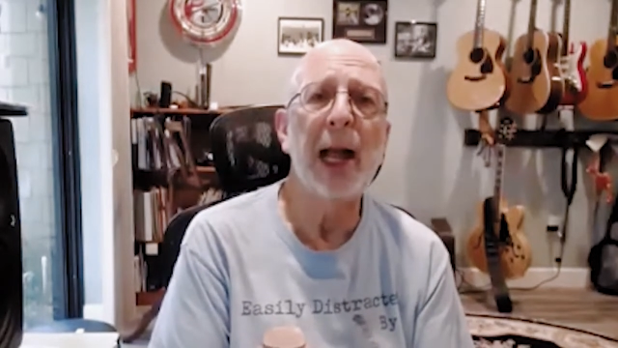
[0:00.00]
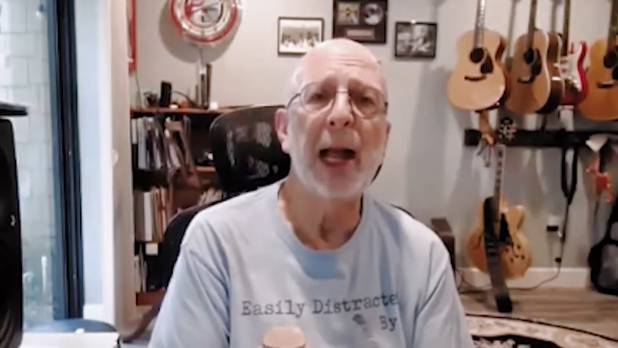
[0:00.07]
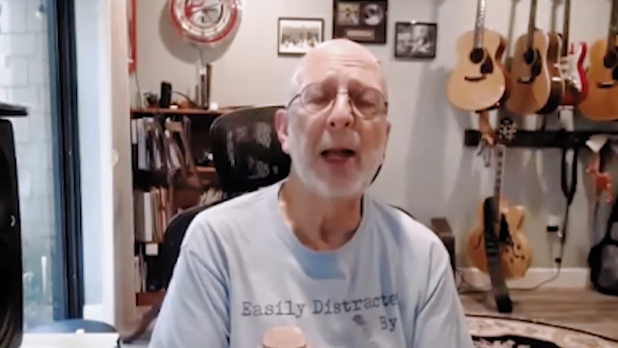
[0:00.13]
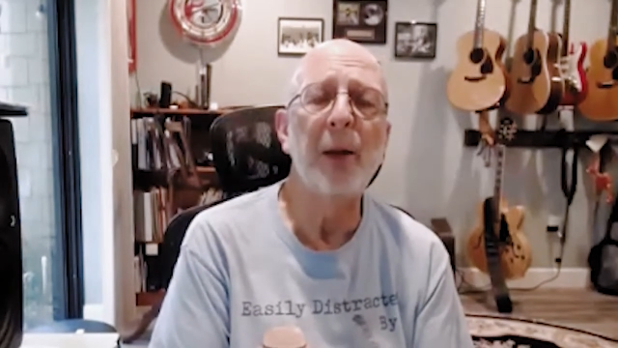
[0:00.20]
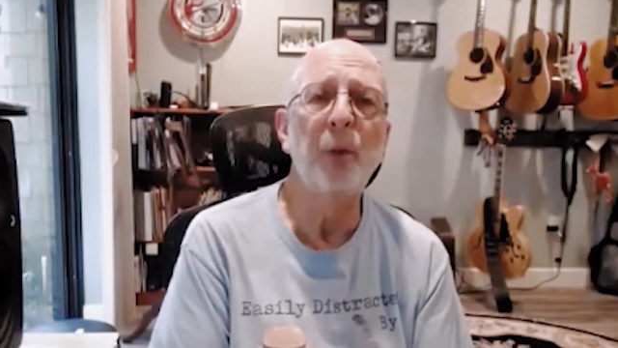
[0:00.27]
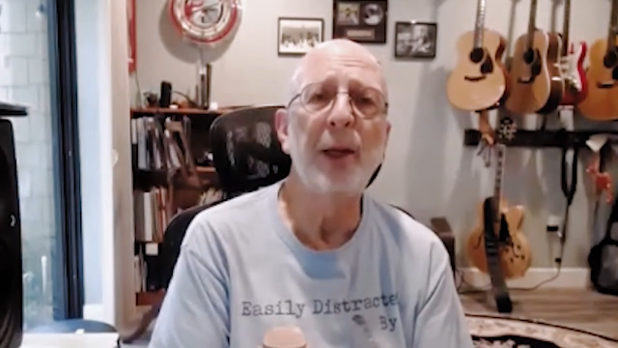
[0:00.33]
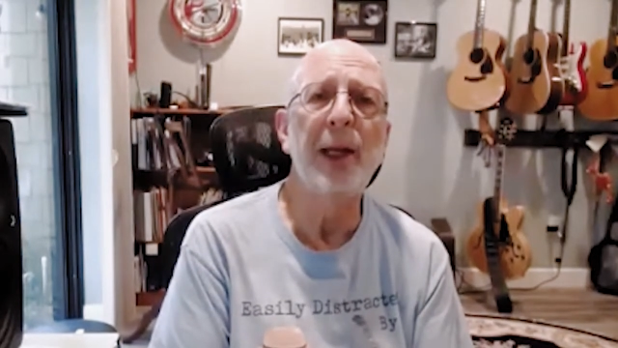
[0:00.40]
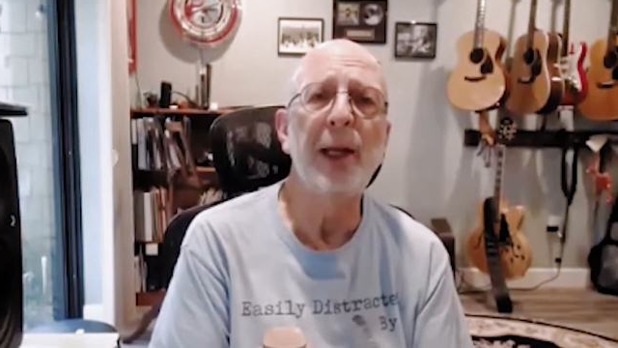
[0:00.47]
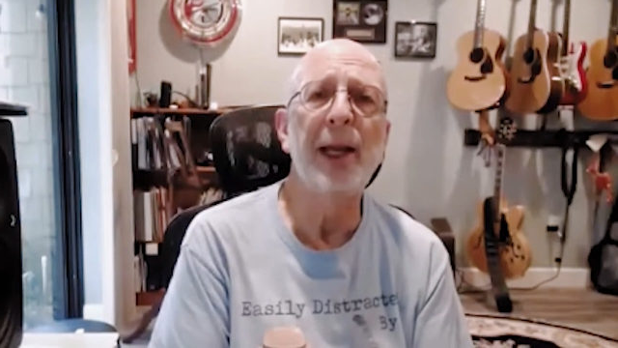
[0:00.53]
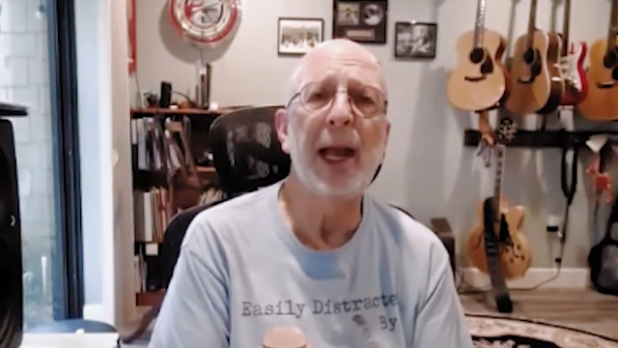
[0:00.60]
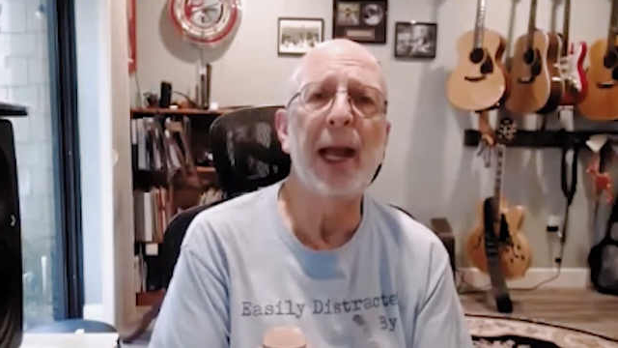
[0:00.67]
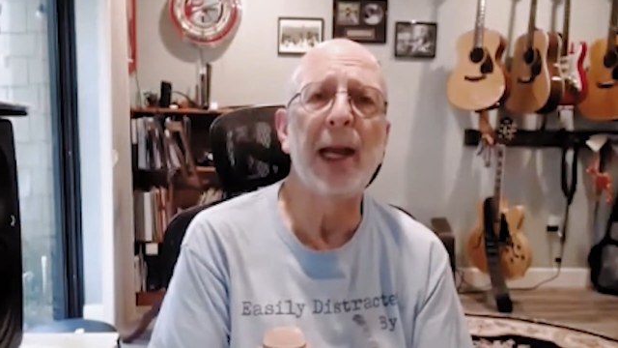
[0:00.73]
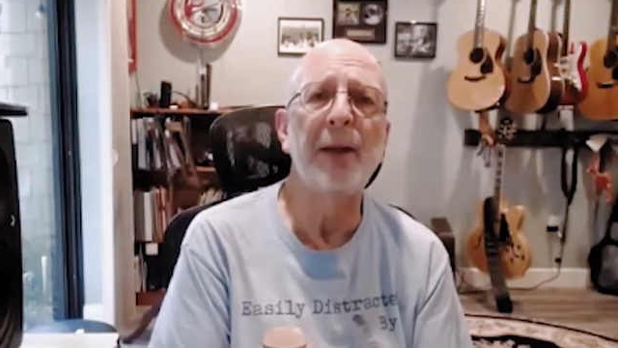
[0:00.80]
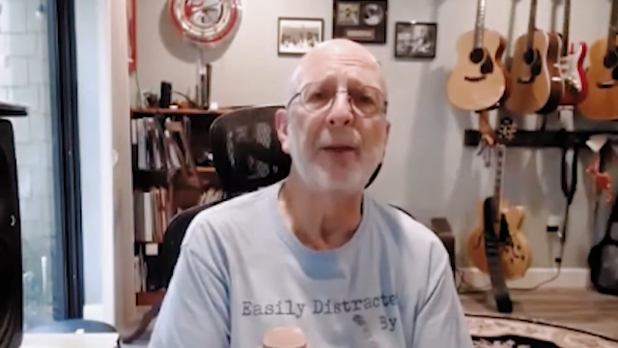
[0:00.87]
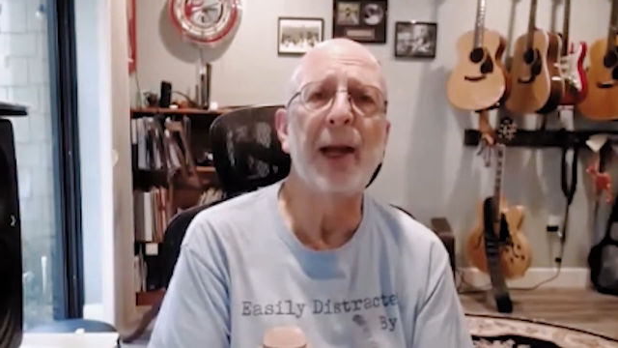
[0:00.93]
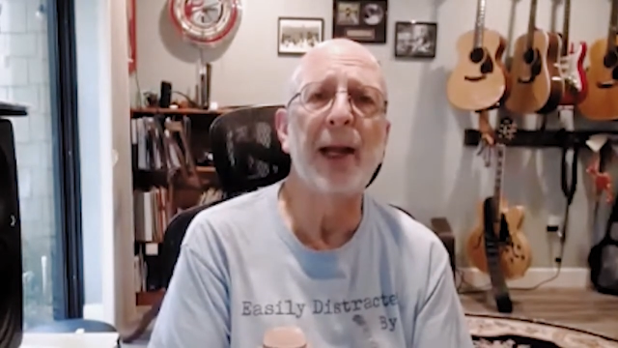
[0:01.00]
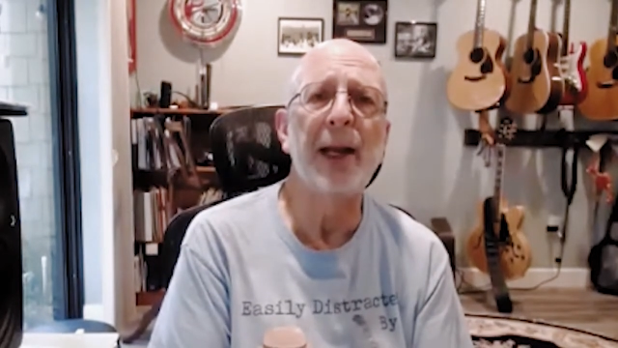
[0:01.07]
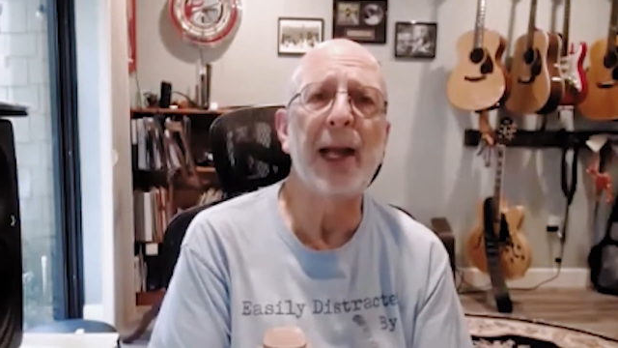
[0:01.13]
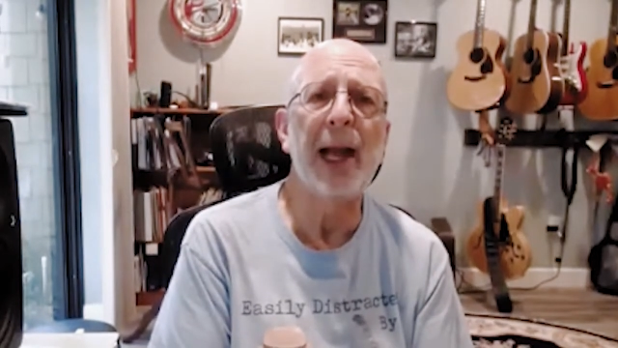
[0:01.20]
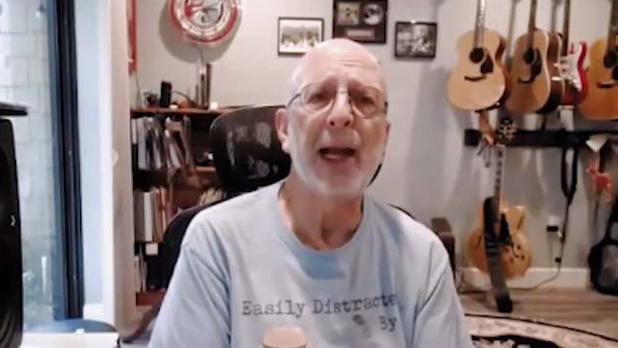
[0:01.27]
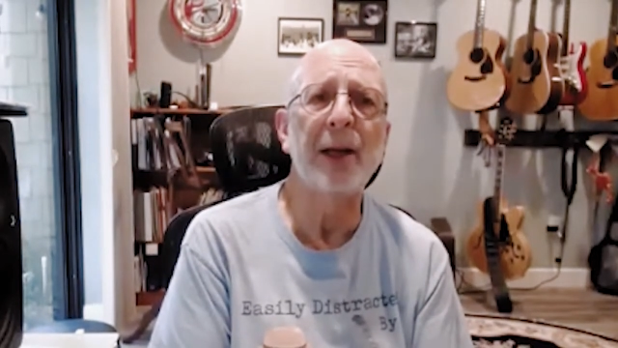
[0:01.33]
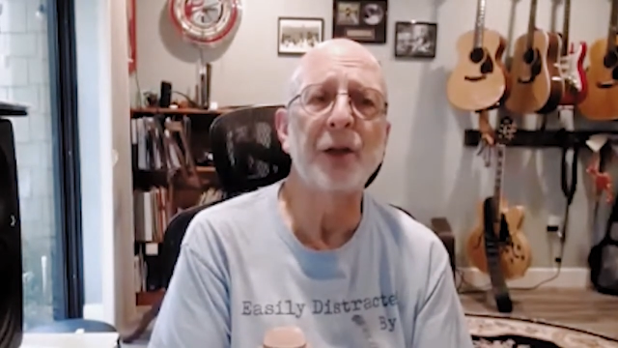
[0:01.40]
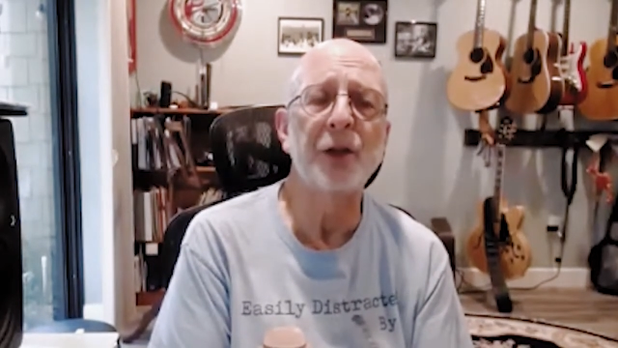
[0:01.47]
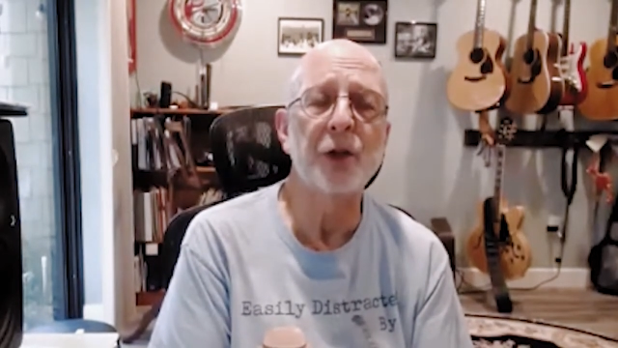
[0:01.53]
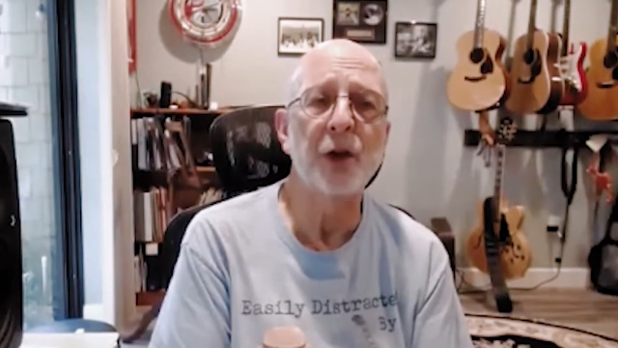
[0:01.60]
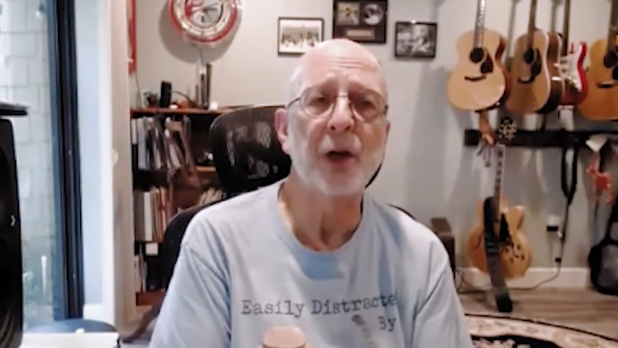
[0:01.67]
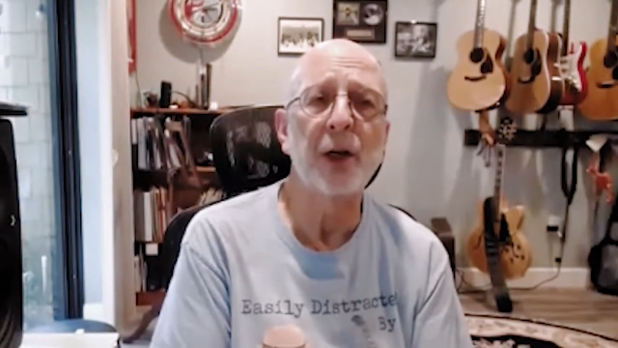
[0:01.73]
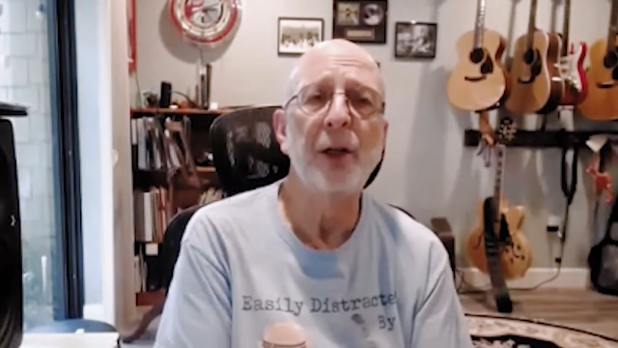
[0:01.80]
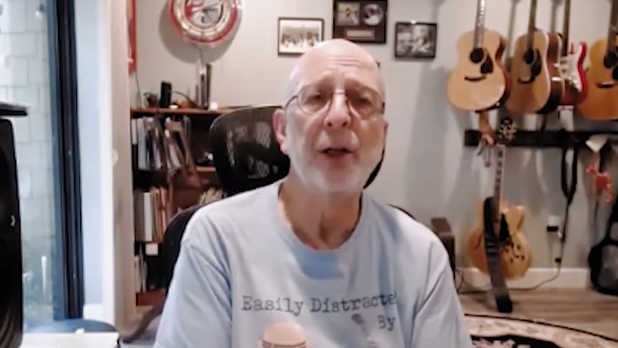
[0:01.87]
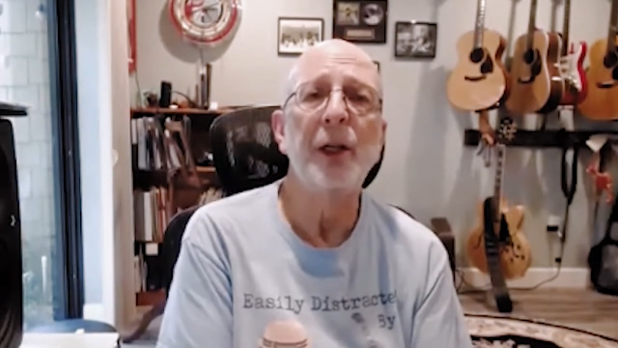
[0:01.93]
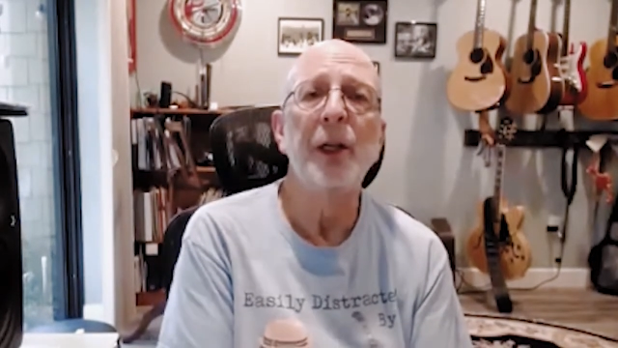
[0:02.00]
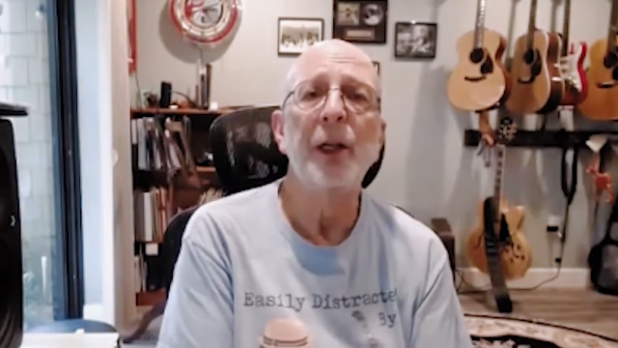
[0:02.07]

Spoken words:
and we can add that extra